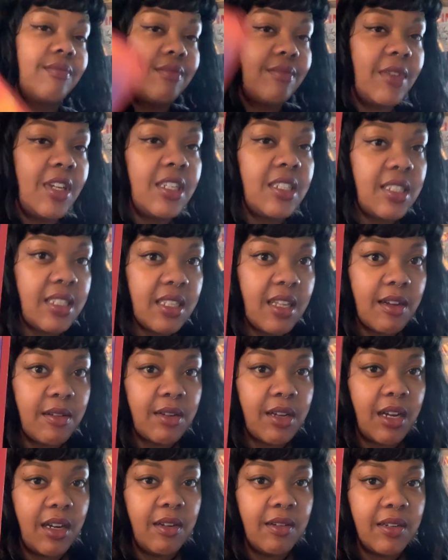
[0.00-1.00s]
It's slow
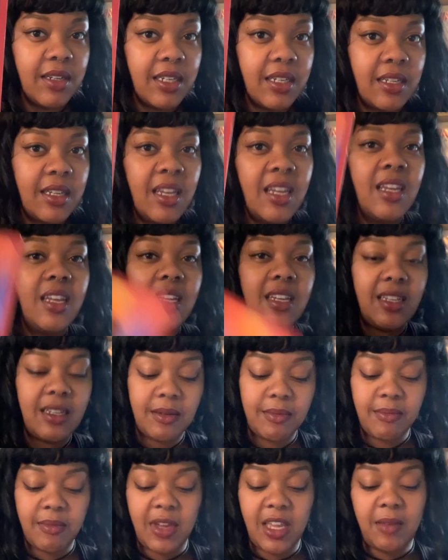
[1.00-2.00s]
going.
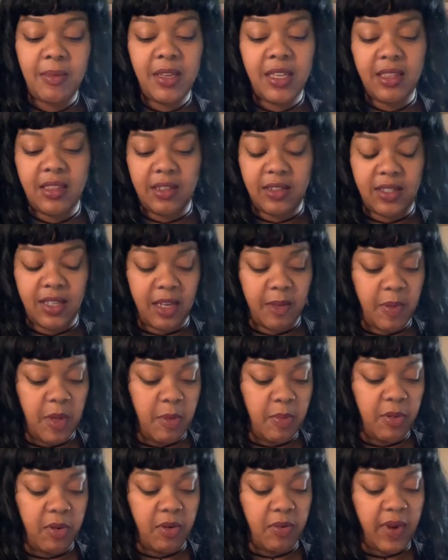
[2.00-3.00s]
Maybe there's like
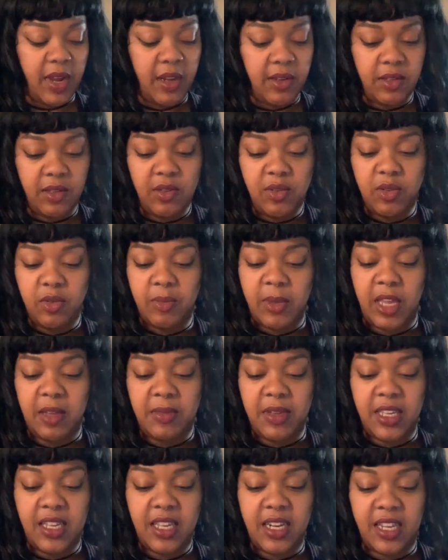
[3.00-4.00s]
people around you who may
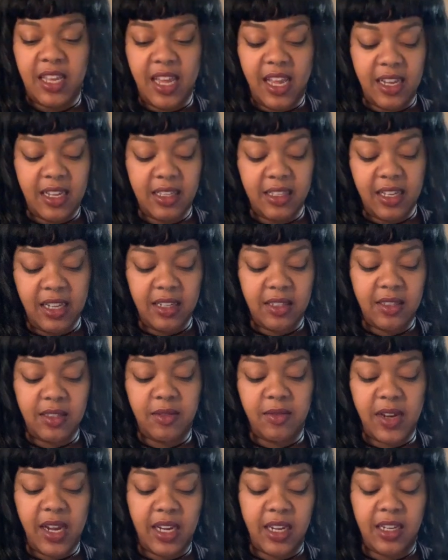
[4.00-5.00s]
be getting accolades or
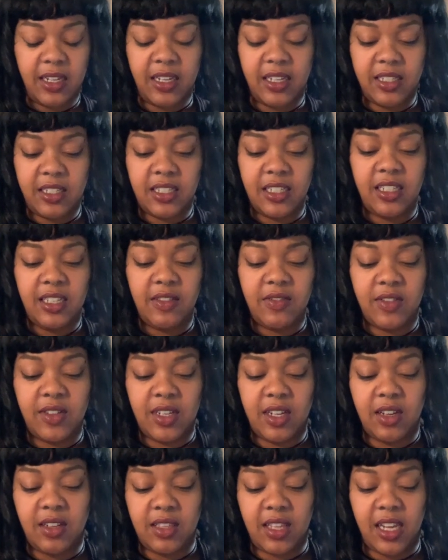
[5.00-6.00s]
recognition, even
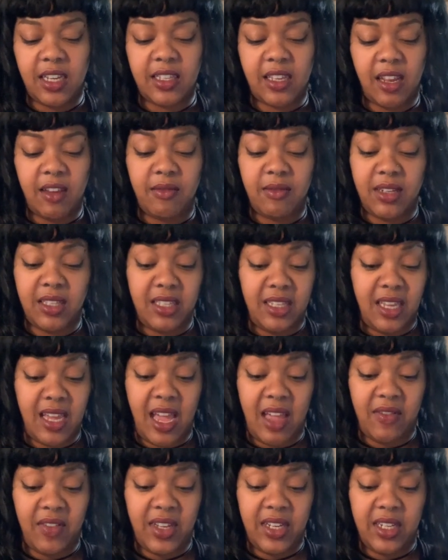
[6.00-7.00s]
though like they really
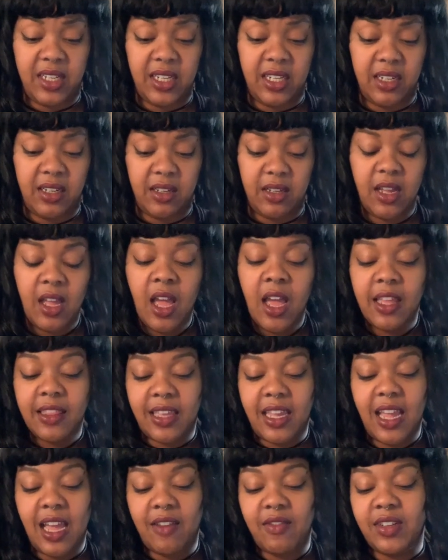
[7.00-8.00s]
haven't
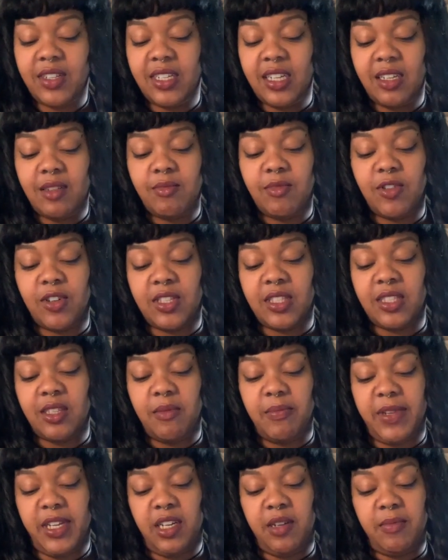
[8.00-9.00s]
done more than the
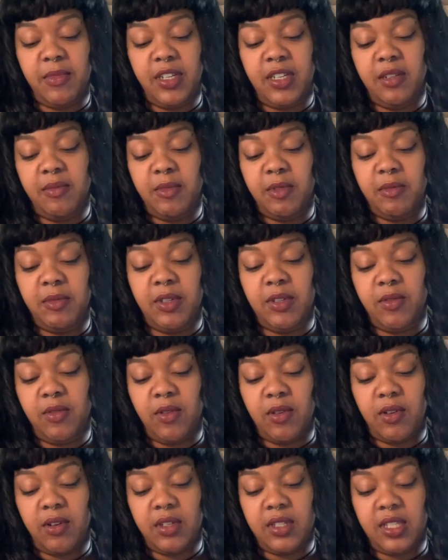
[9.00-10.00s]
bare minimum in
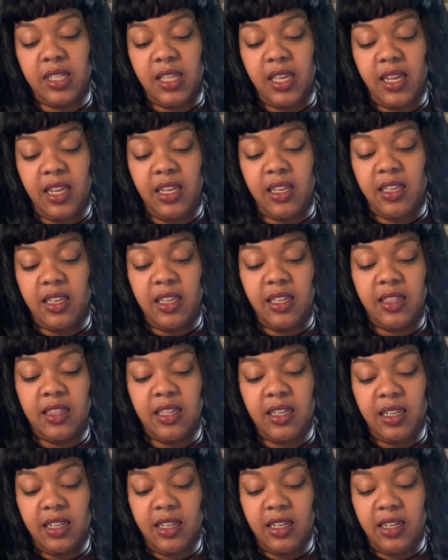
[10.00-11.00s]
order to like get
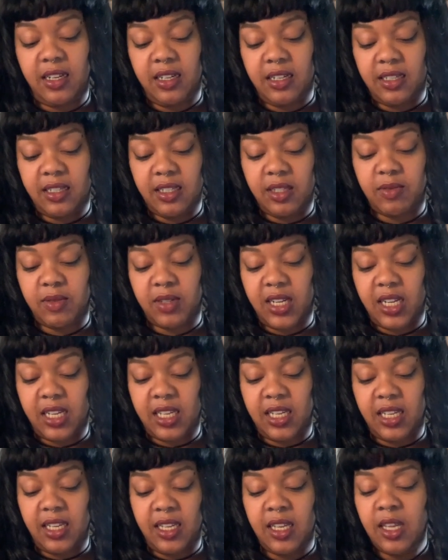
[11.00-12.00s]
that, is what I
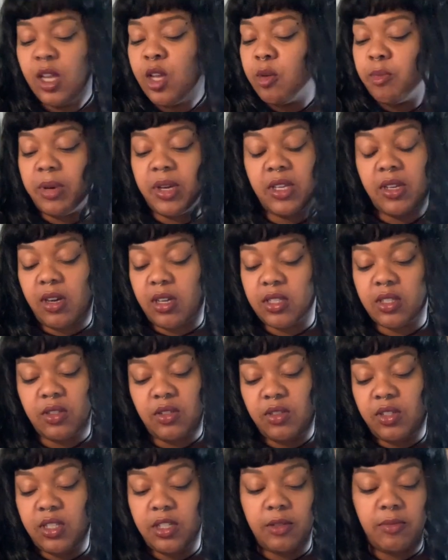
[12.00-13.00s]
get. But also,
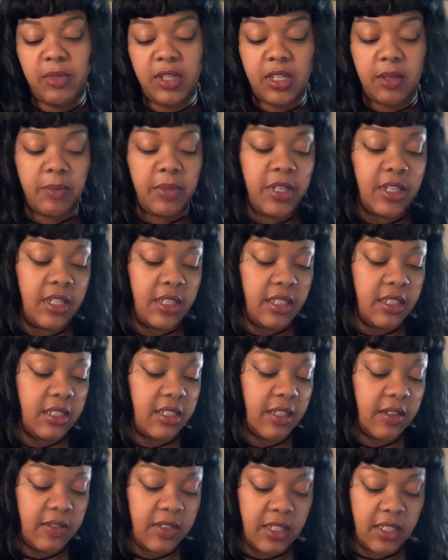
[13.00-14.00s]
you shouldn't be comparing
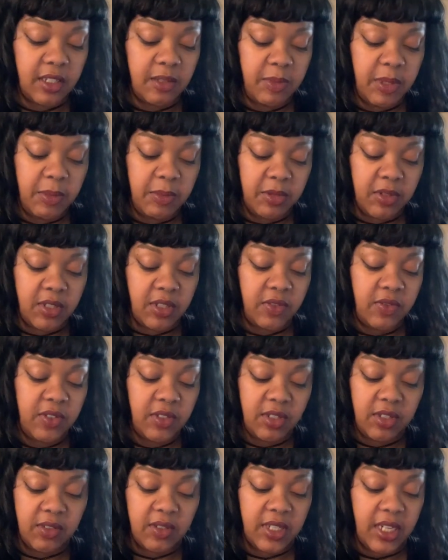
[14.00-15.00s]
yourself to other people. So if you're
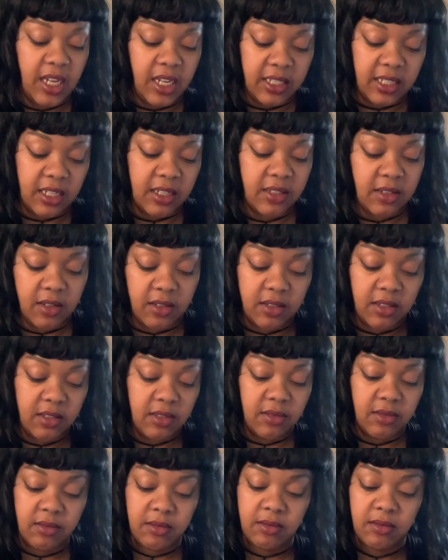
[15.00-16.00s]
doing that, that's on
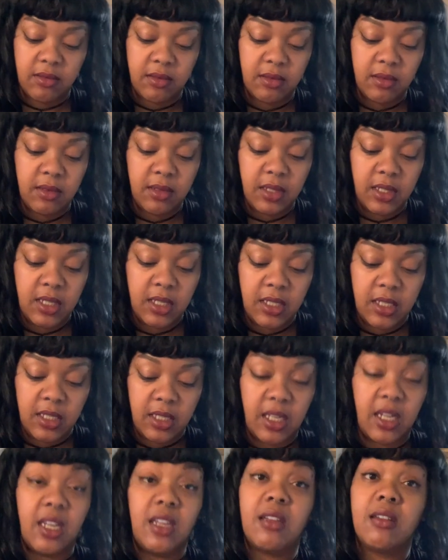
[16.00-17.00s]
you.
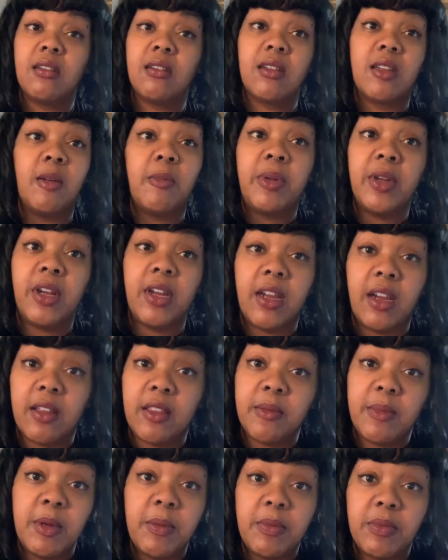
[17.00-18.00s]
Like, comparing
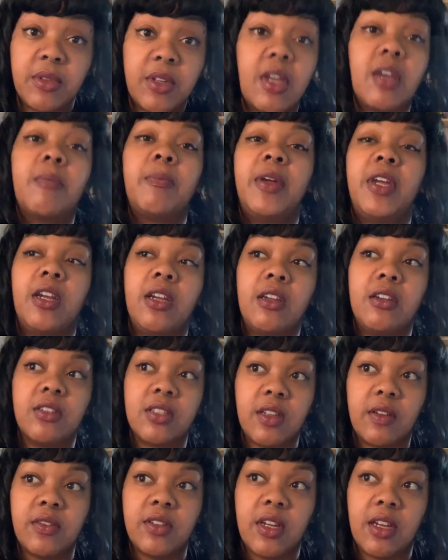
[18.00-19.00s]

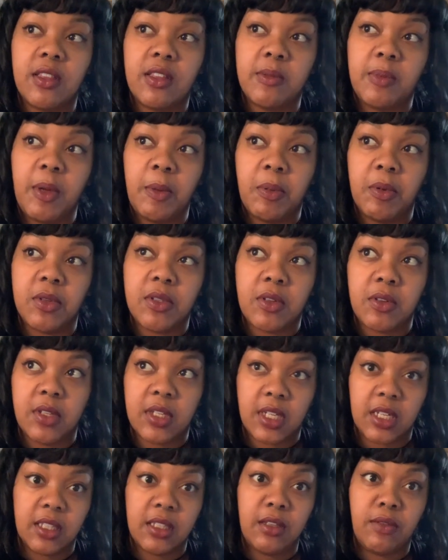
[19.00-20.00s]
yourself to other people is only
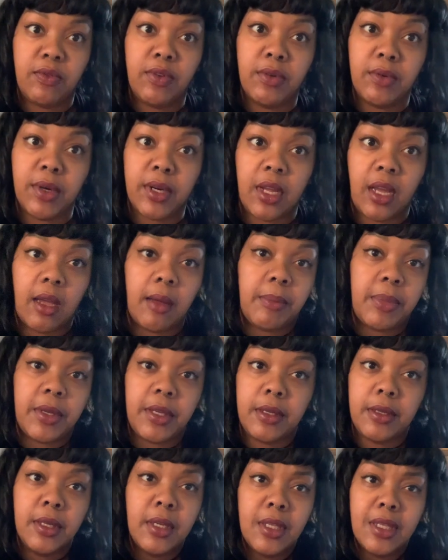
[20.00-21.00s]
going to leave you
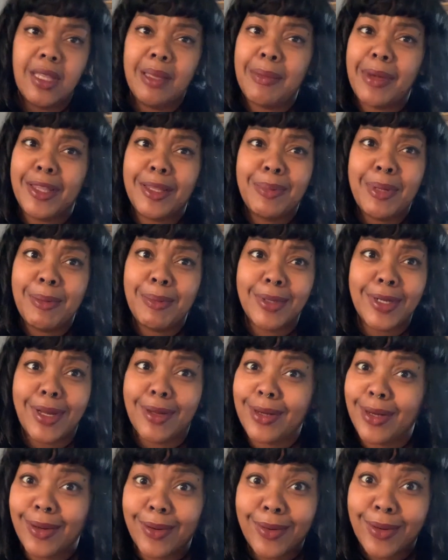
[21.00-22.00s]
unhappy. Some other people
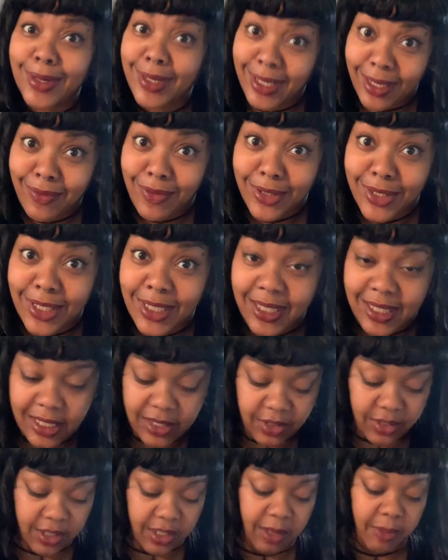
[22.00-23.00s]
don't know or give a shit
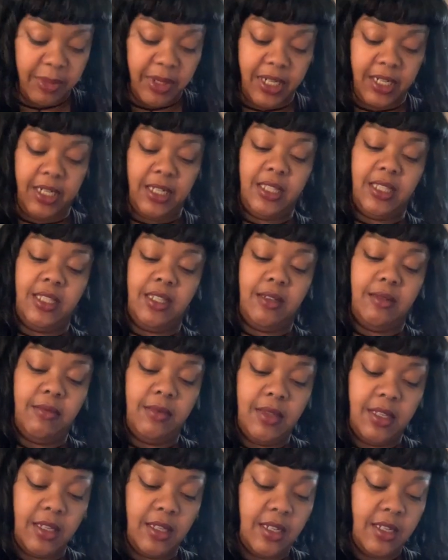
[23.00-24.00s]
that you're comparing
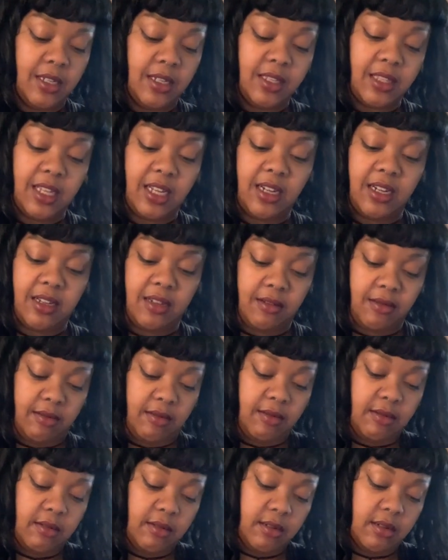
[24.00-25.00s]
them. They don't.
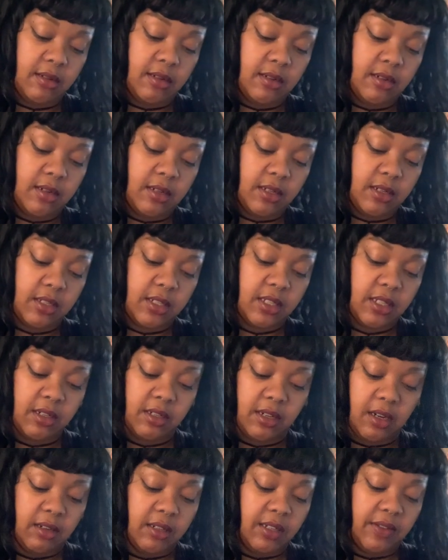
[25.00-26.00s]
So
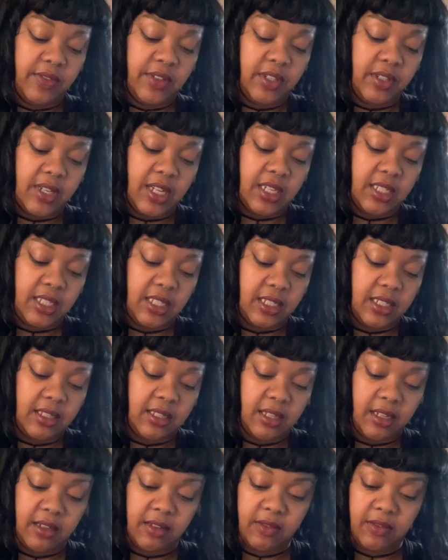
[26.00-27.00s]
don't even do that to
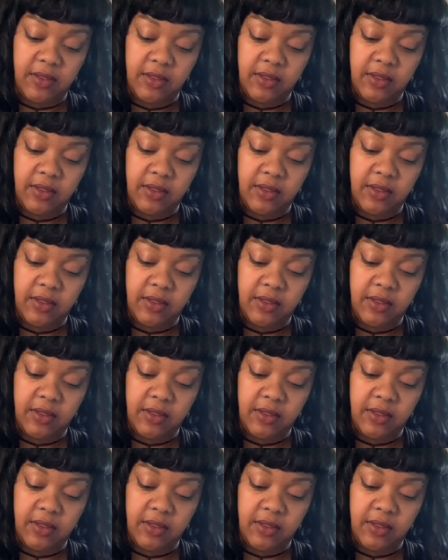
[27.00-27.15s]
yourself.